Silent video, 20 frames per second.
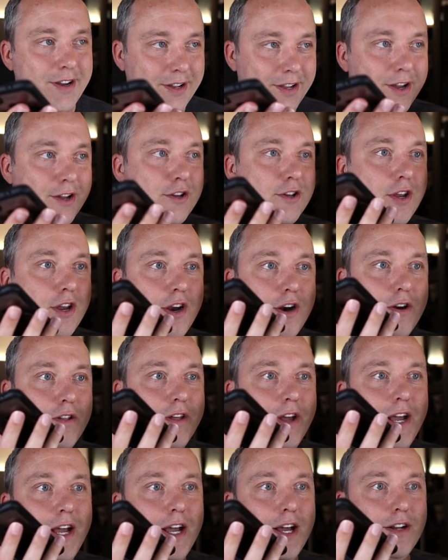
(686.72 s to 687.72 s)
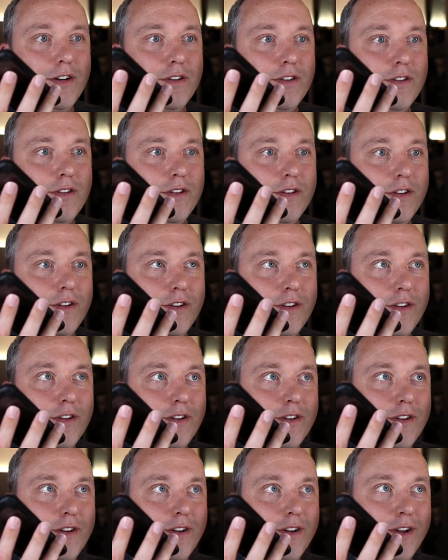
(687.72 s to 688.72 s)
Can you hear that?
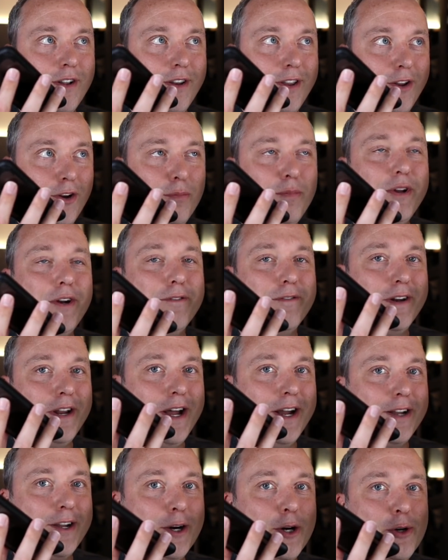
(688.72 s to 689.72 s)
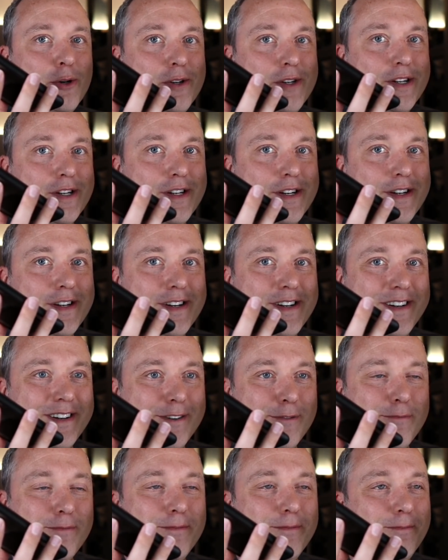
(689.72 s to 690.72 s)
A little bit of an echo,
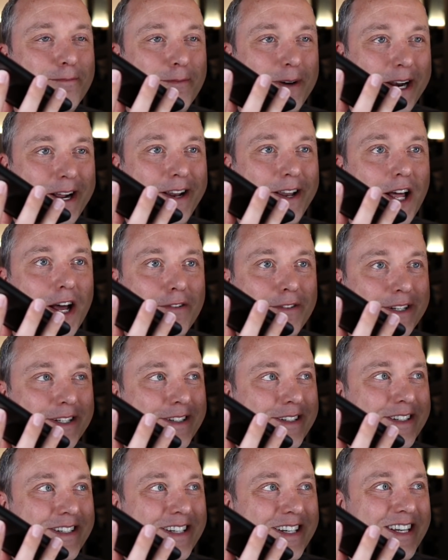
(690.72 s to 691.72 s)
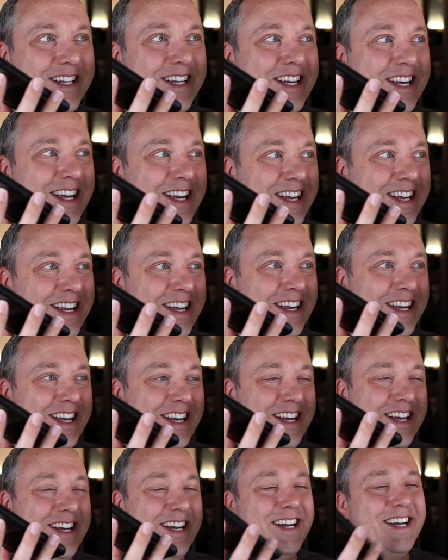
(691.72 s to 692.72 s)
but I love
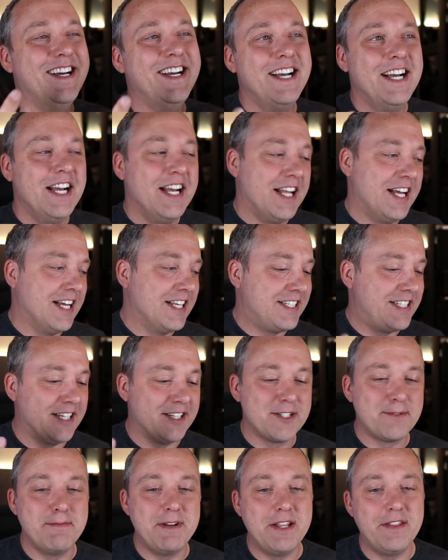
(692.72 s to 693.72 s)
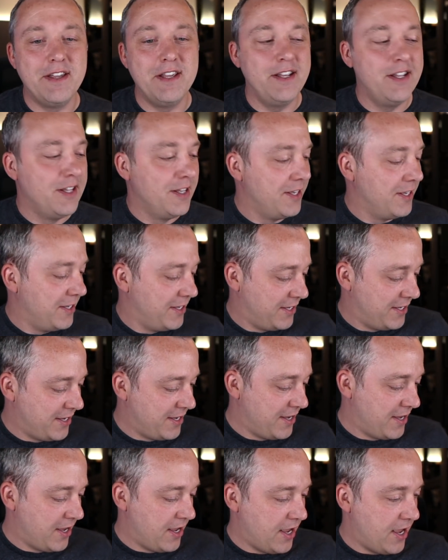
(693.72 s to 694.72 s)
it. That tells me the,
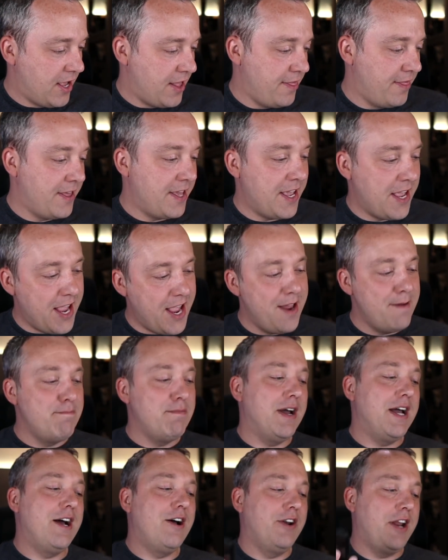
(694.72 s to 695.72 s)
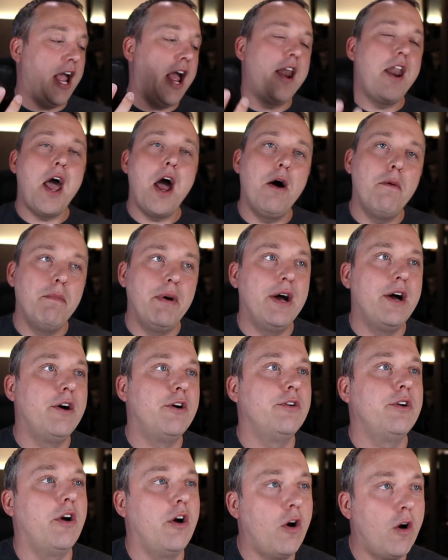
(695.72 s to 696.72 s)
the inbound and
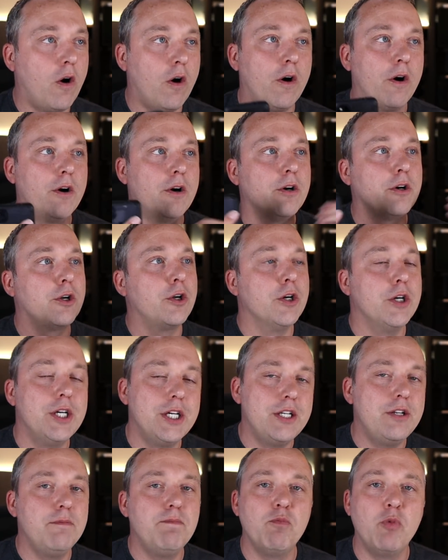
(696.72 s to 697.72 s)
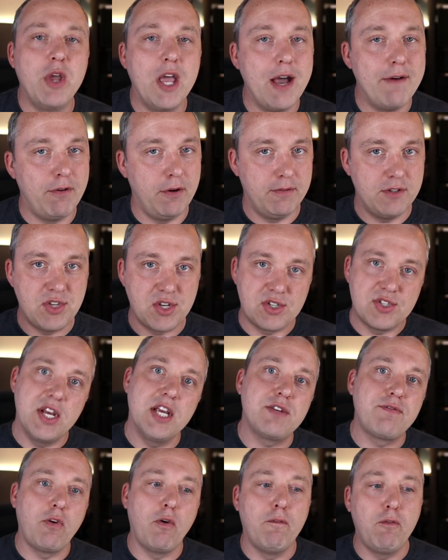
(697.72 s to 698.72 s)
outbound are good. We have a
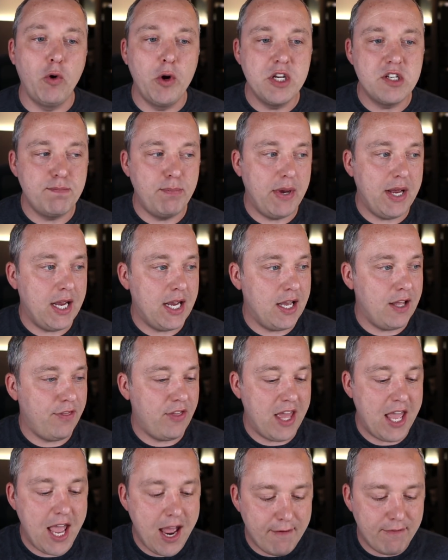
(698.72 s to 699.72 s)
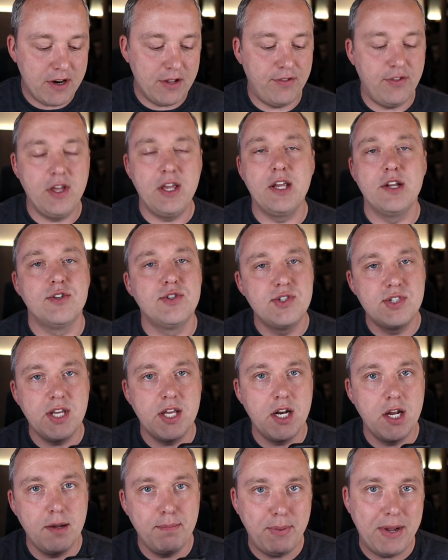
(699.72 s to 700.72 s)
successful voice path. Everything is
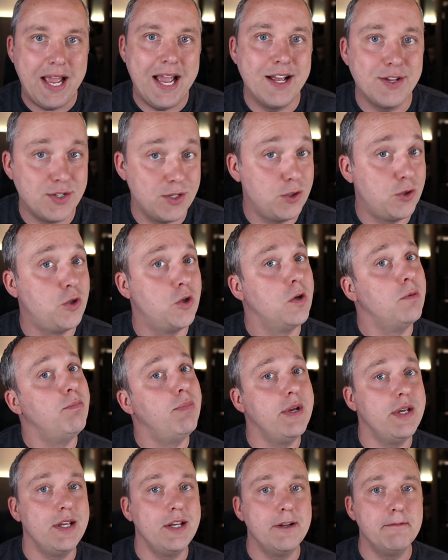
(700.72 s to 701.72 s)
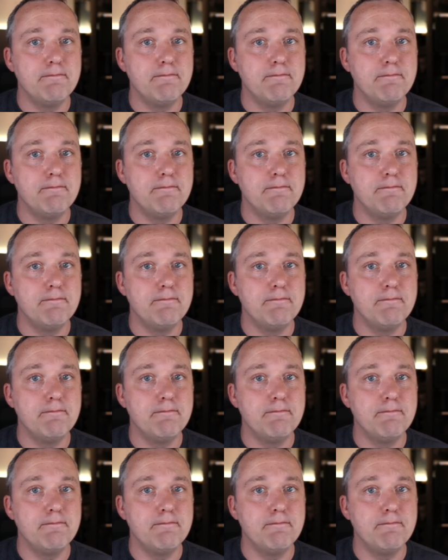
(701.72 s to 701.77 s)
set up as it should be.